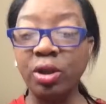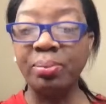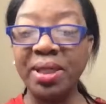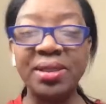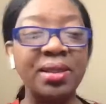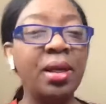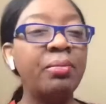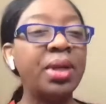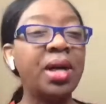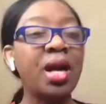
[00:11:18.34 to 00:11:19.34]
business,
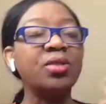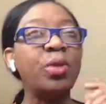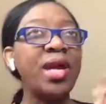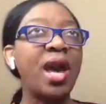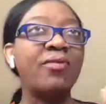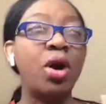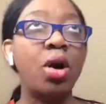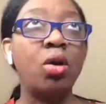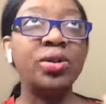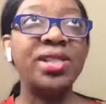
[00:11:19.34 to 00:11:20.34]
because we have a
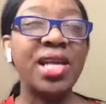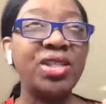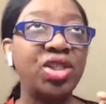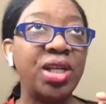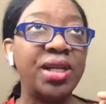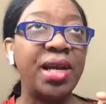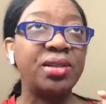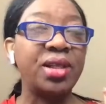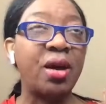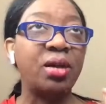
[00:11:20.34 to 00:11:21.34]
whole session in
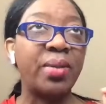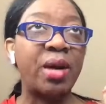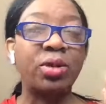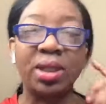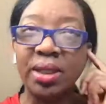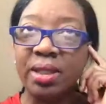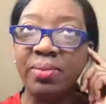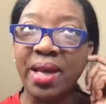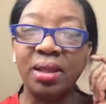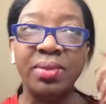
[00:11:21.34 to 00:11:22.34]
there talking about what a lead
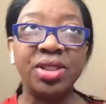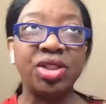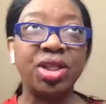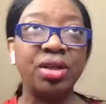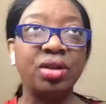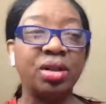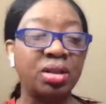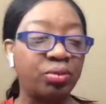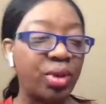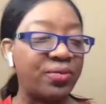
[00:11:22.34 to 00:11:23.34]
magnet. Let me just give you a
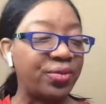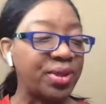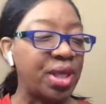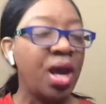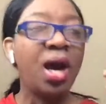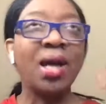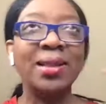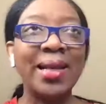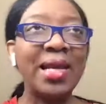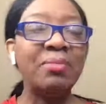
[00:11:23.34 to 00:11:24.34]
little reference. A
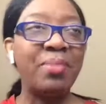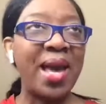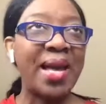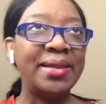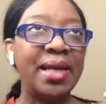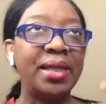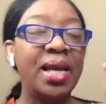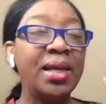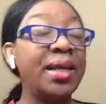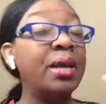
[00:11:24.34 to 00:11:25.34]
lead magnet
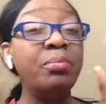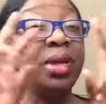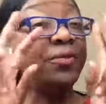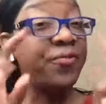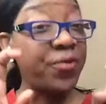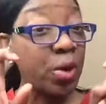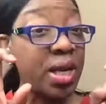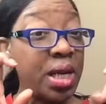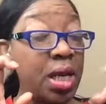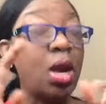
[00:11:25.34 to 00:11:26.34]
can be
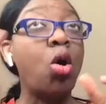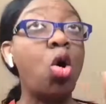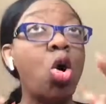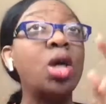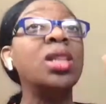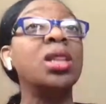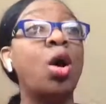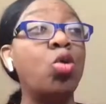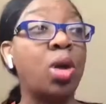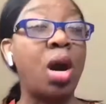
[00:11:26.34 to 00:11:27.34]
free or
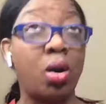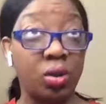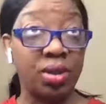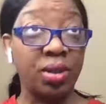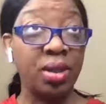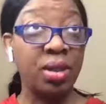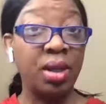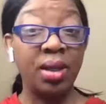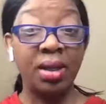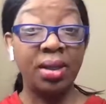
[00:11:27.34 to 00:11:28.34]
low cost.
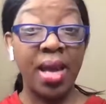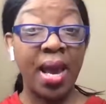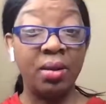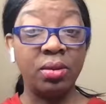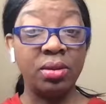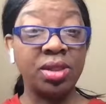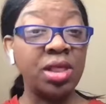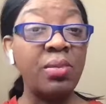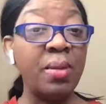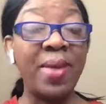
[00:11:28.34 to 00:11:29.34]
Now,
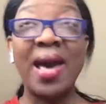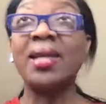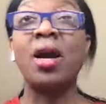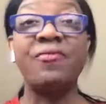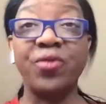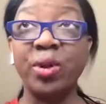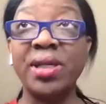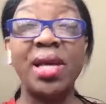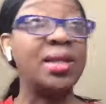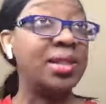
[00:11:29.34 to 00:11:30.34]
some of mine are
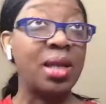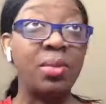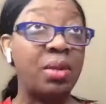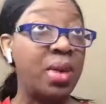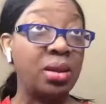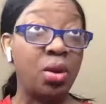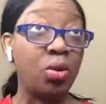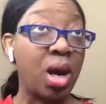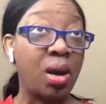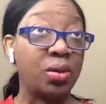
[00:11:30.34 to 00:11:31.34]
free and some of them are
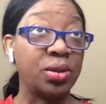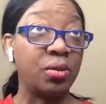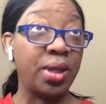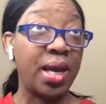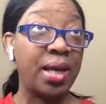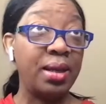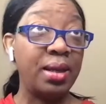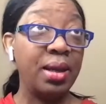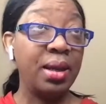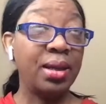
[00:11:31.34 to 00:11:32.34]
low cost. Okay,
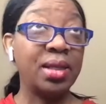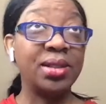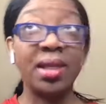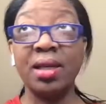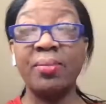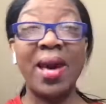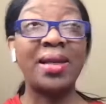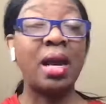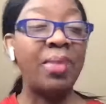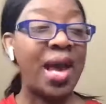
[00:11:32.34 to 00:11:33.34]
because think
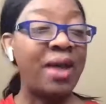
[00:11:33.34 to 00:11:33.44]
about it.